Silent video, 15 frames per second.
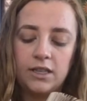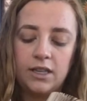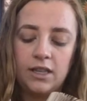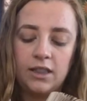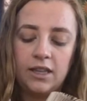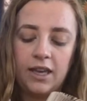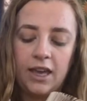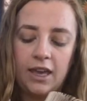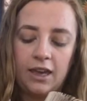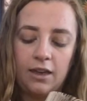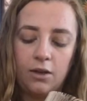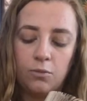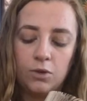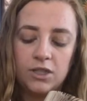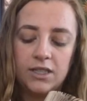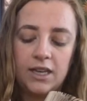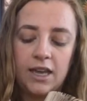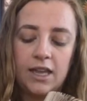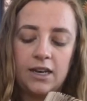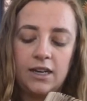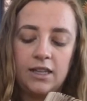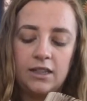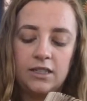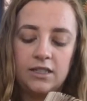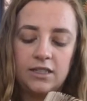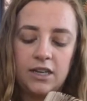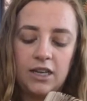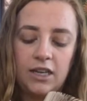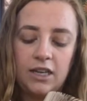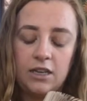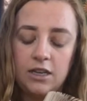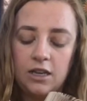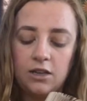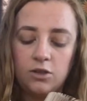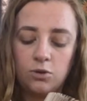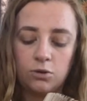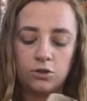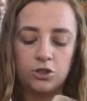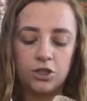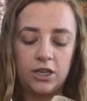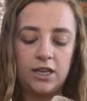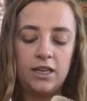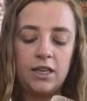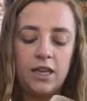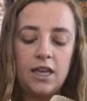again in the stinky, torchlit